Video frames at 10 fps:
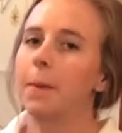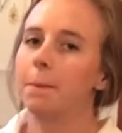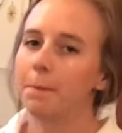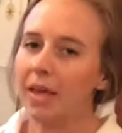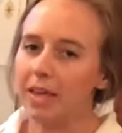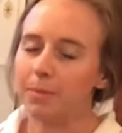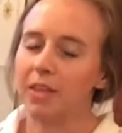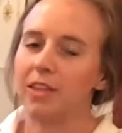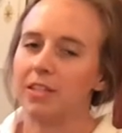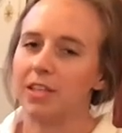Maybe
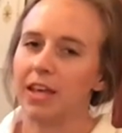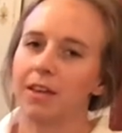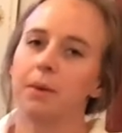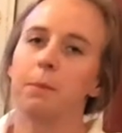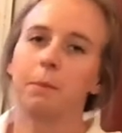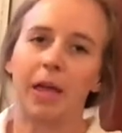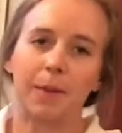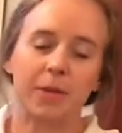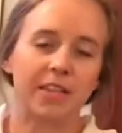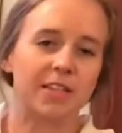they did,
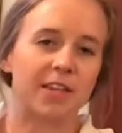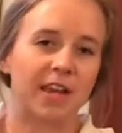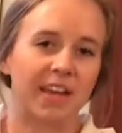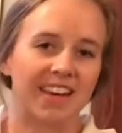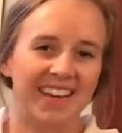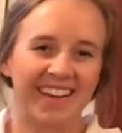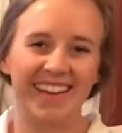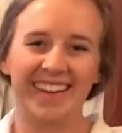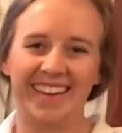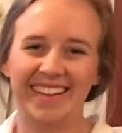maybe they
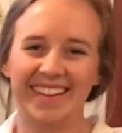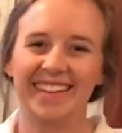didn't.